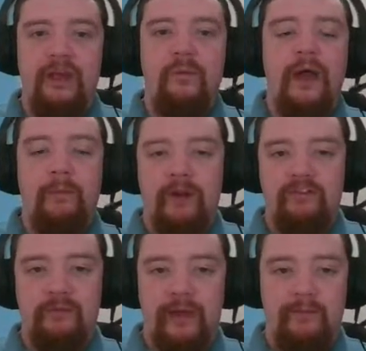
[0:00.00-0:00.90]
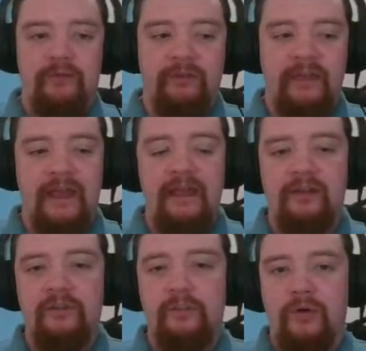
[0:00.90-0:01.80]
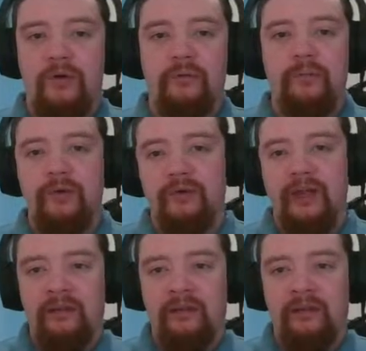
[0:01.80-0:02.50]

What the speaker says: white will often be able to regain the pawn, but